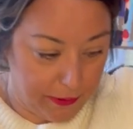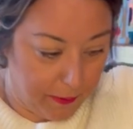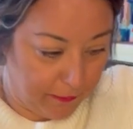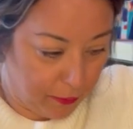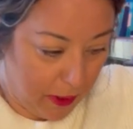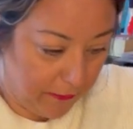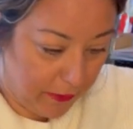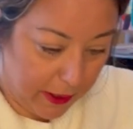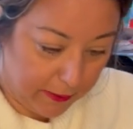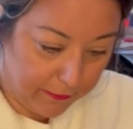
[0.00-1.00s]
them if you have
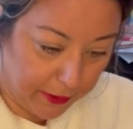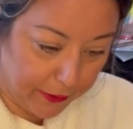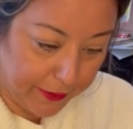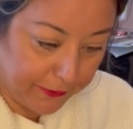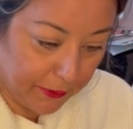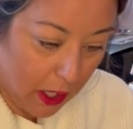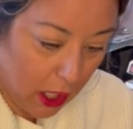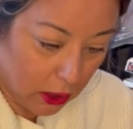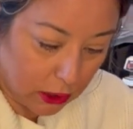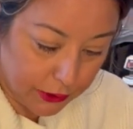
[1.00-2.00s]
like various
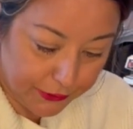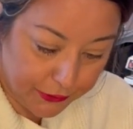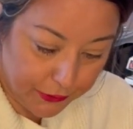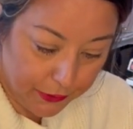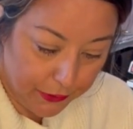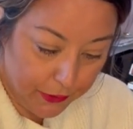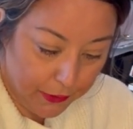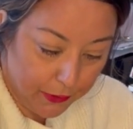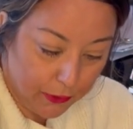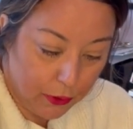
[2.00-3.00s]
colors.
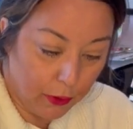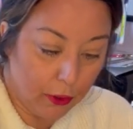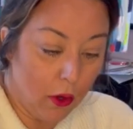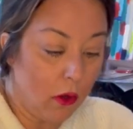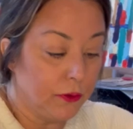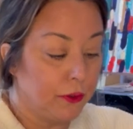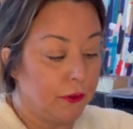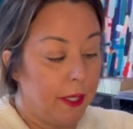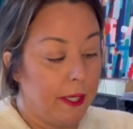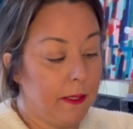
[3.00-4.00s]
You can
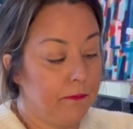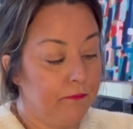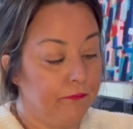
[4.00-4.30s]
alternate,